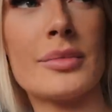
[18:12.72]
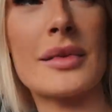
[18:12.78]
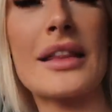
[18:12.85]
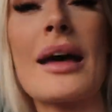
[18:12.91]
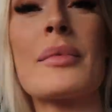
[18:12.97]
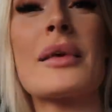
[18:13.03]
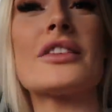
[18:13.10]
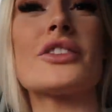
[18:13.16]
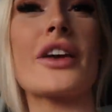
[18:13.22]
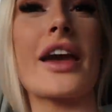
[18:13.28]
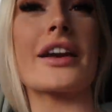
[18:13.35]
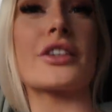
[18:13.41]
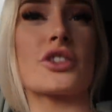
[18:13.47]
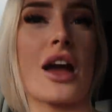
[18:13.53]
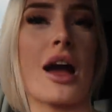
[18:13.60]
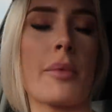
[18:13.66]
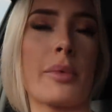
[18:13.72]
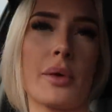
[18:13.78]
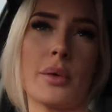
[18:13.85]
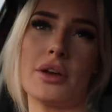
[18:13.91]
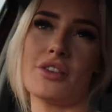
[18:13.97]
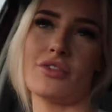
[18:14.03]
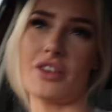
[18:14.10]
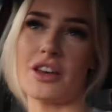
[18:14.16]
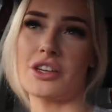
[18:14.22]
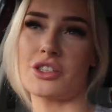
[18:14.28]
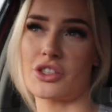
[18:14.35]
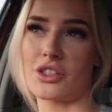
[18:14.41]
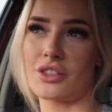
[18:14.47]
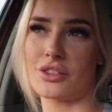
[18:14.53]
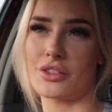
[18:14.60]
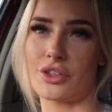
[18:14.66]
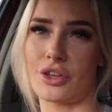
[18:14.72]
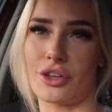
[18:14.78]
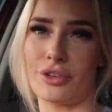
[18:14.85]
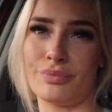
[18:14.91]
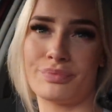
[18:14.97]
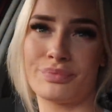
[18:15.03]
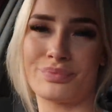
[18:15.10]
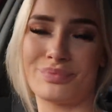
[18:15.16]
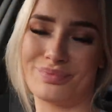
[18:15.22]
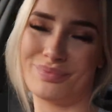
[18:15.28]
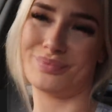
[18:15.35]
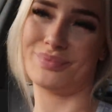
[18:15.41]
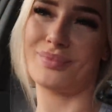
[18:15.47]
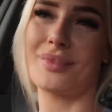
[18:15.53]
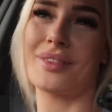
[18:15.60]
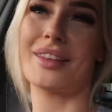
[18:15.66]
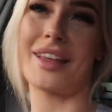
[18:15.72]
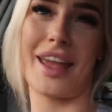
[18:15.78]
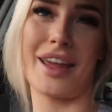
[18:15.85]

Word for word: But that means you're extra happy when you finish it, so. Yeah.